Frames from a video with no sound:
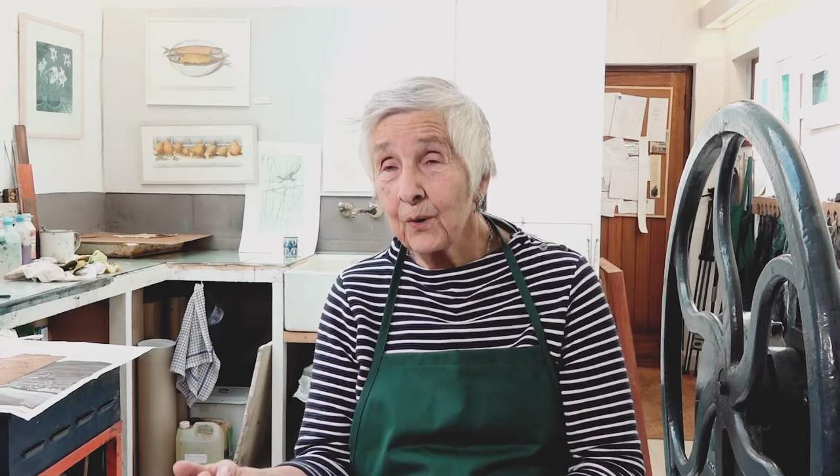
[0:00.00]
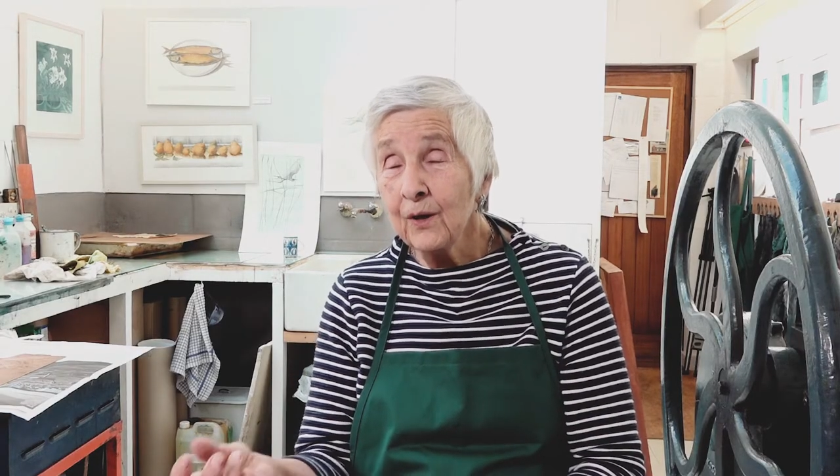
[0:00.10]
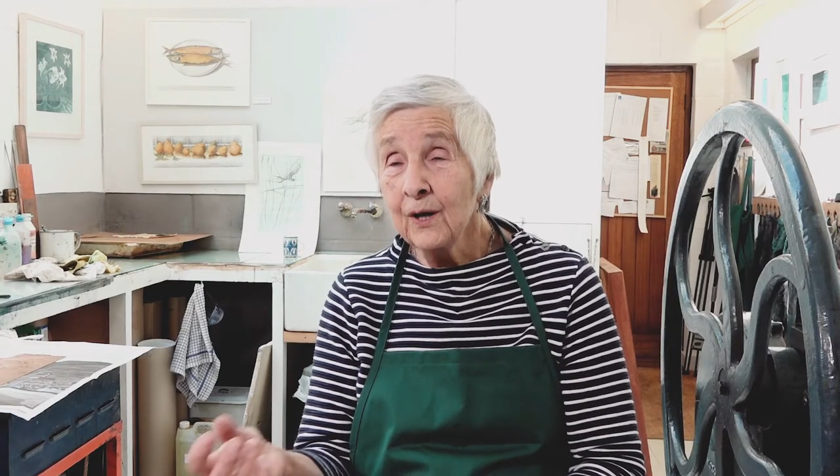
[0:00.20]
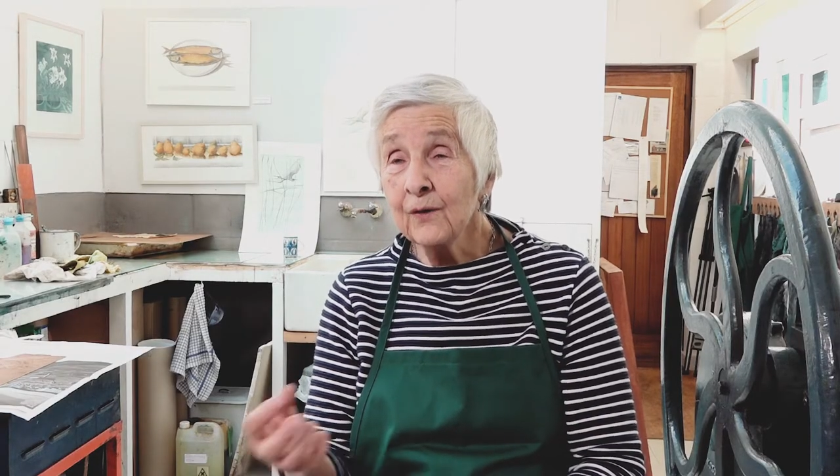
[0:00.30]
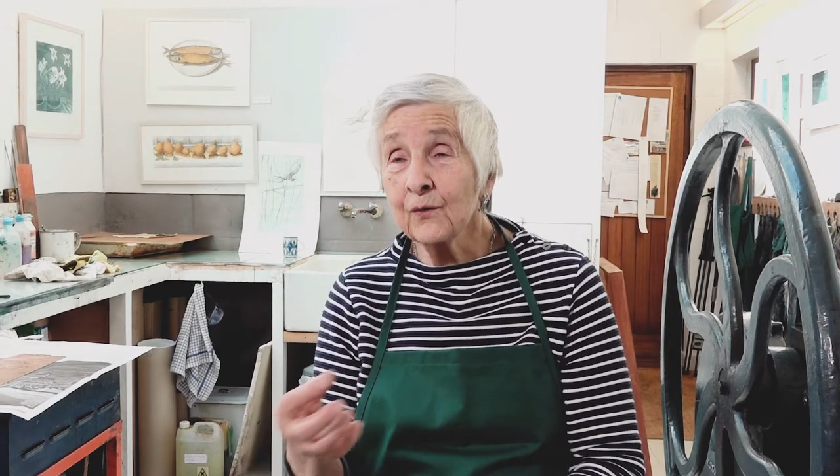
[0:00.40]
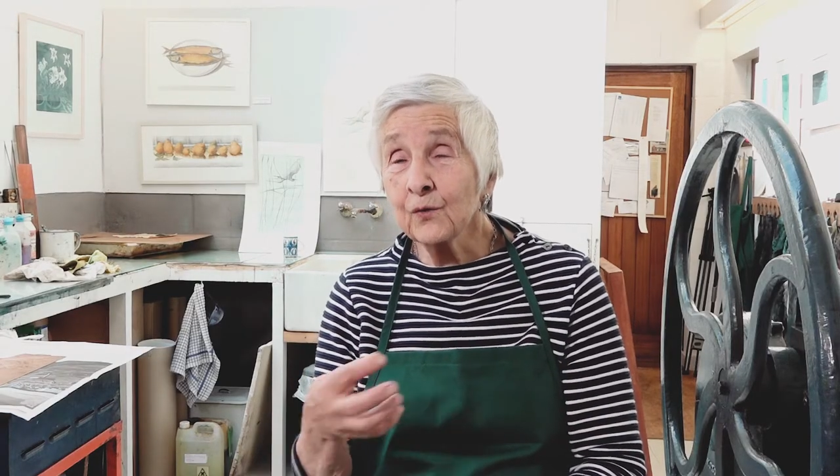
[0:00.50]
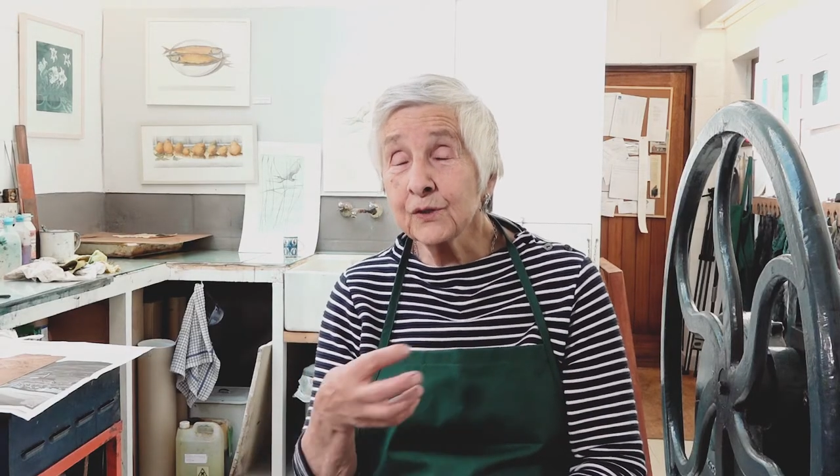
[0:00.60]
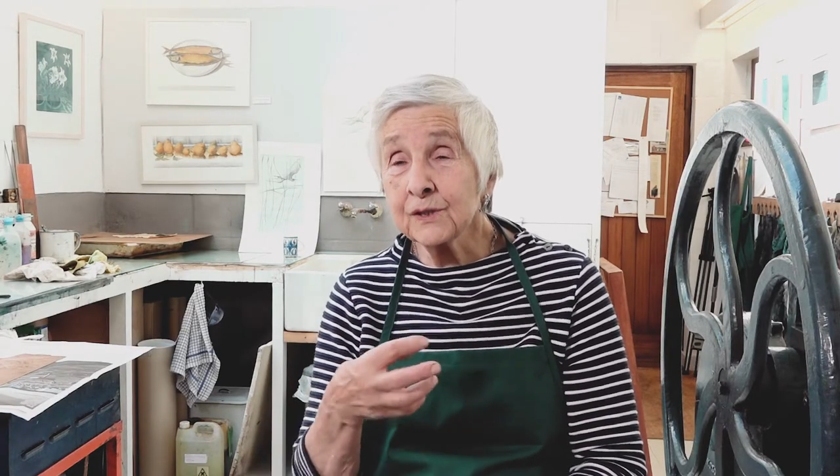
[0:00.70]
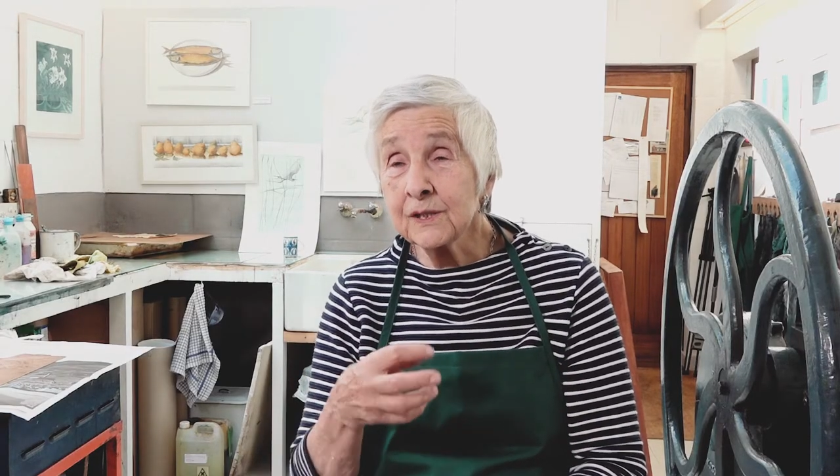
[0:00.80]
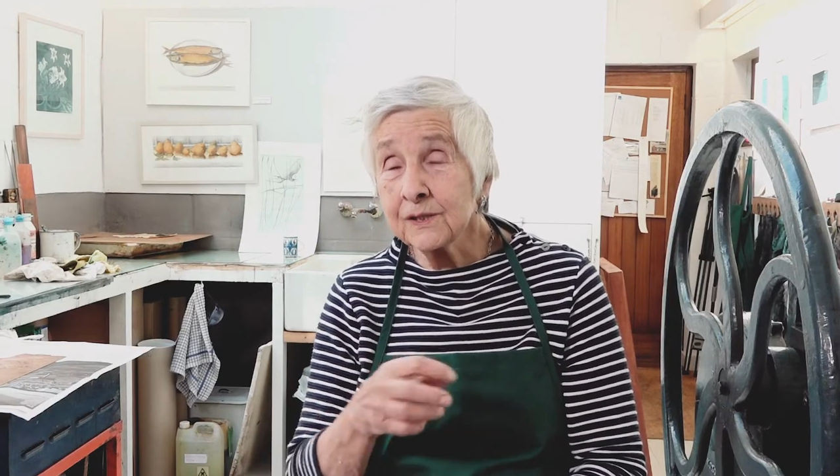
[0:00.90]
Of
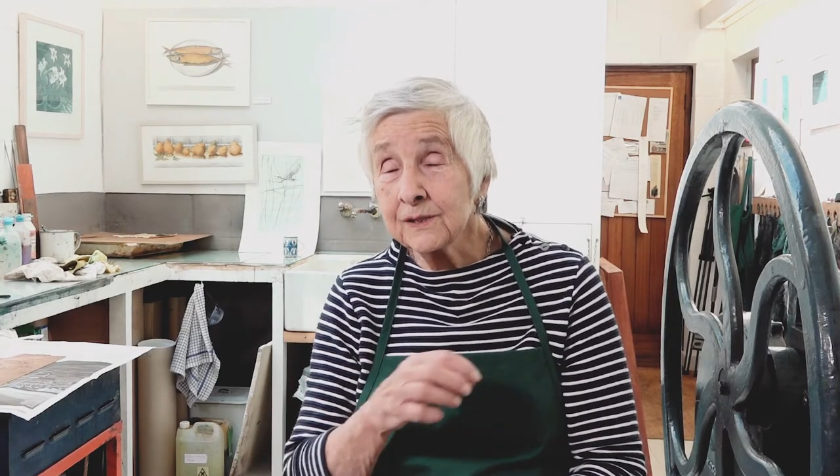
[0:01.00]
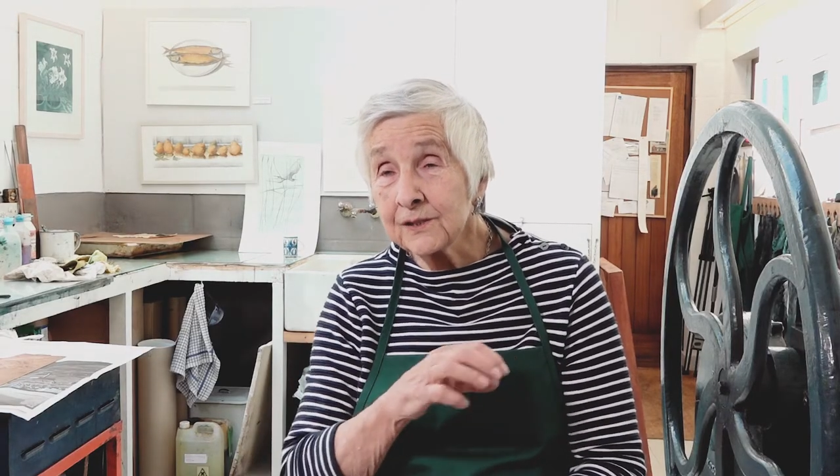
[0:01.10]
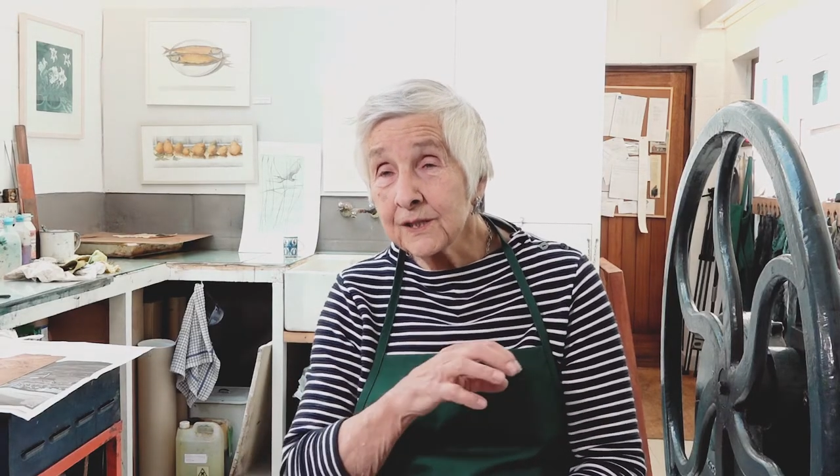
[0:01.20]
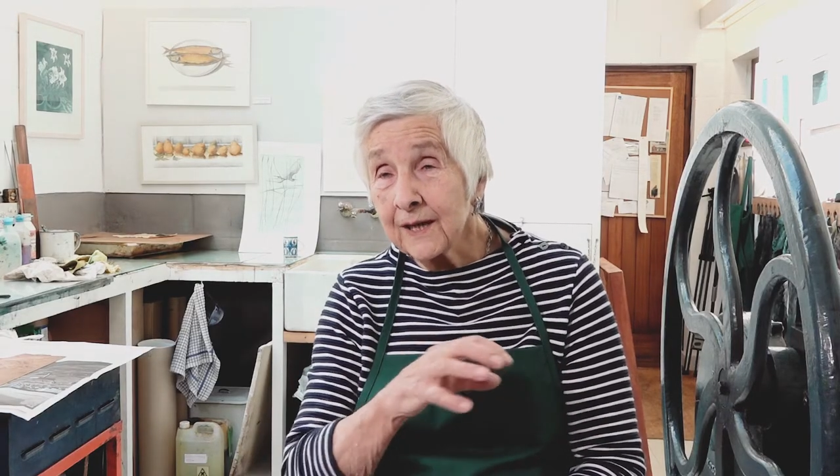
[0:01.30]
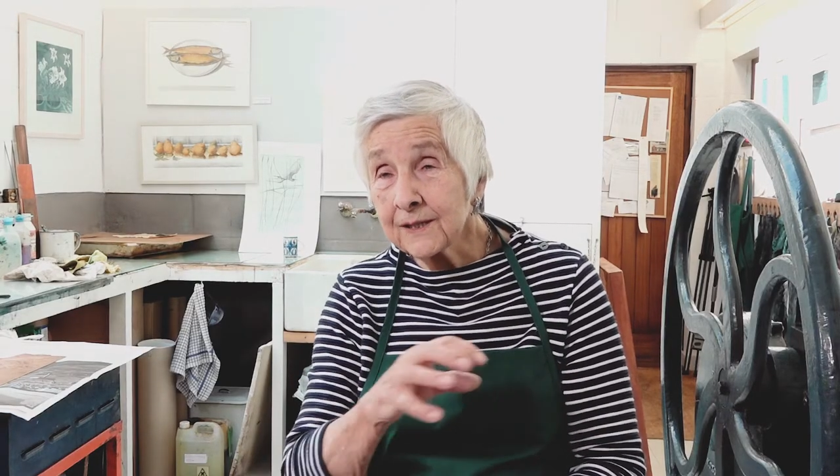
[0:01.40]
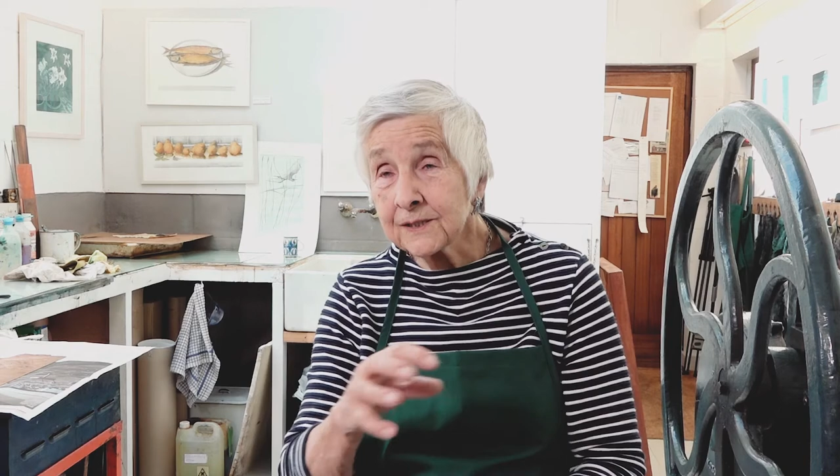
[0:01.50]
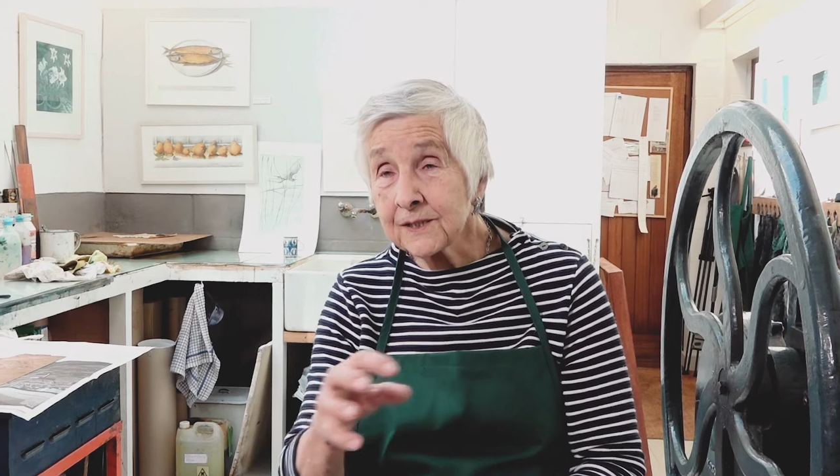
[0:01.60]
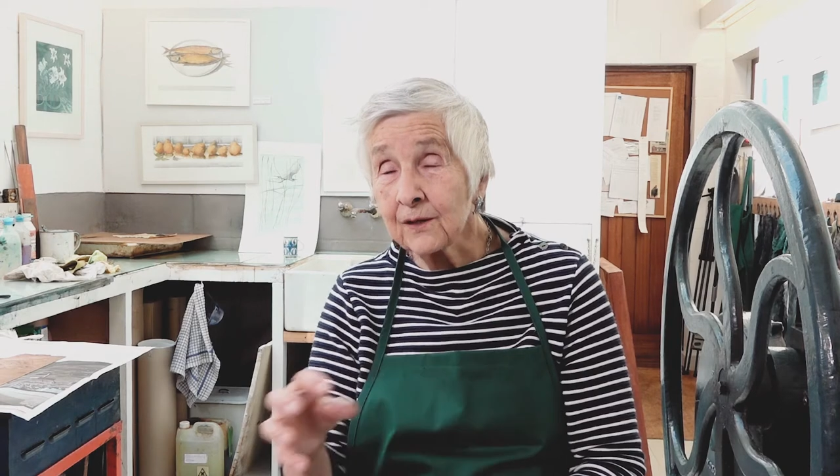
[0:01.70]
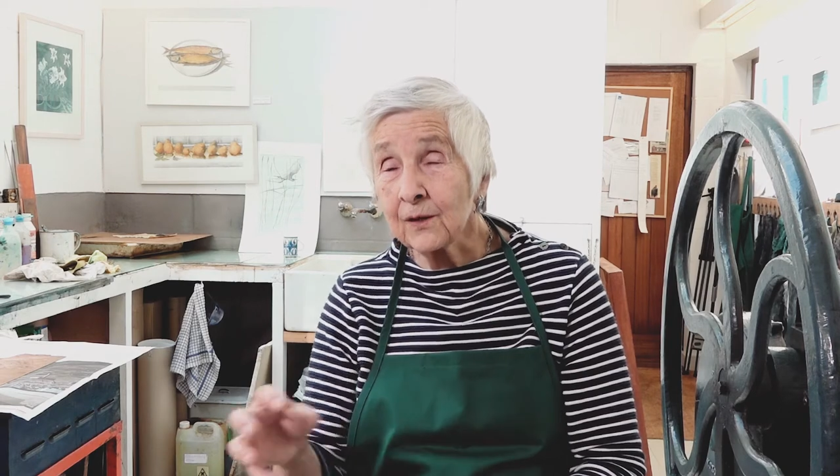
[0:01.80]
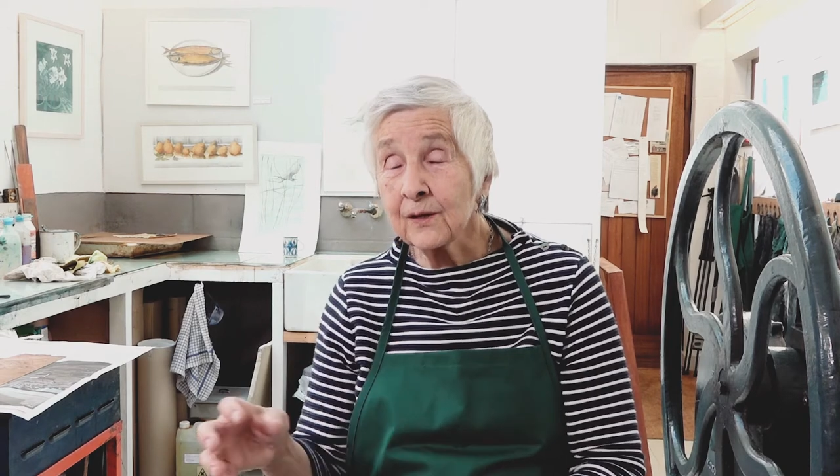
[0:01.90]
course it isn't, it's like
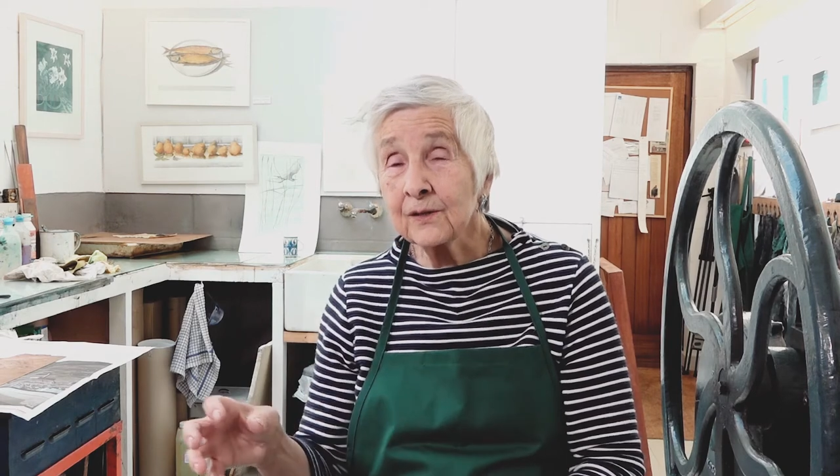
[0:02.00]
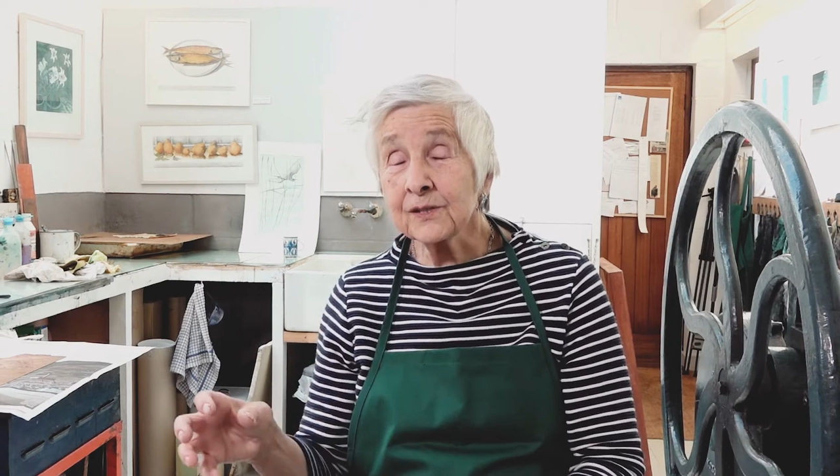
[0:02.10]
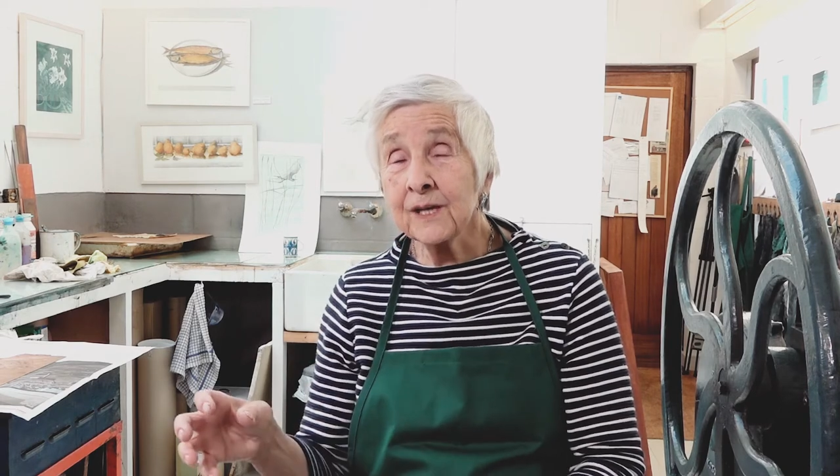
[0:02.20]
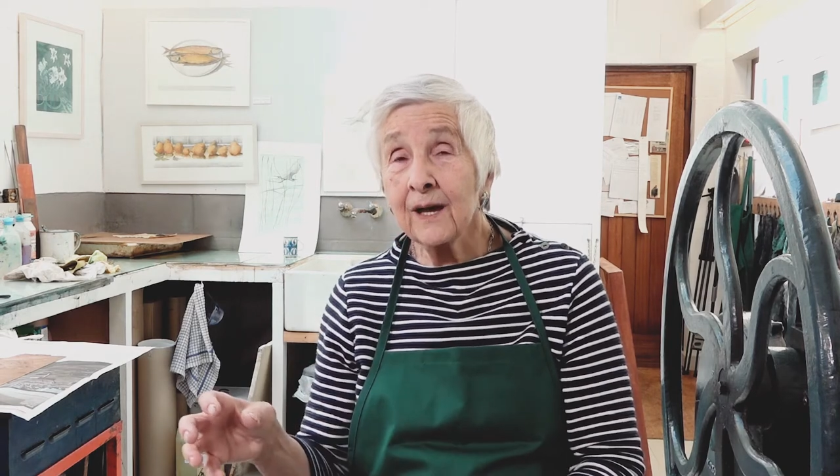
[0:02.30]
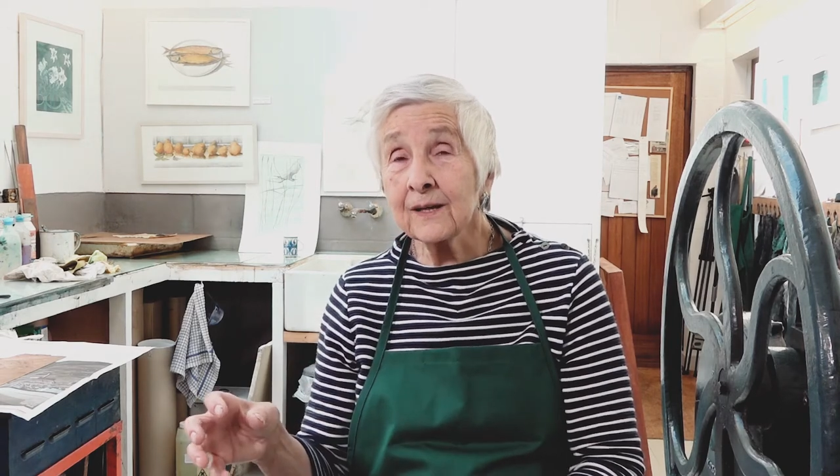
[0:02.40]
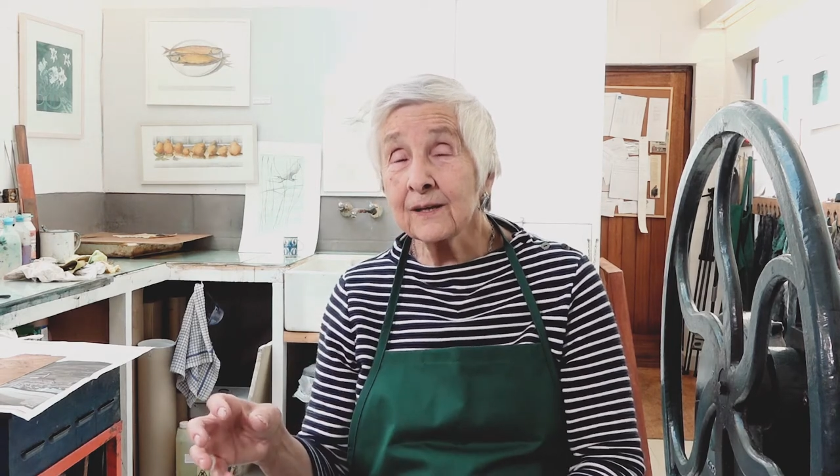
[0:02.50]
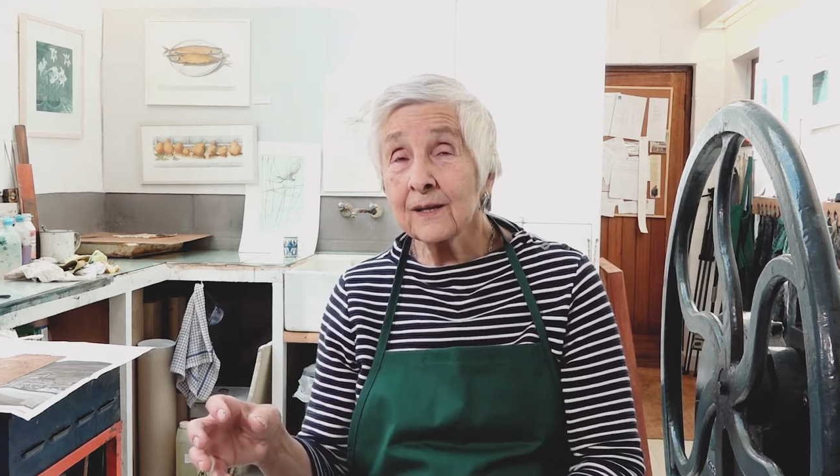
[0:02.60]
silk, it's like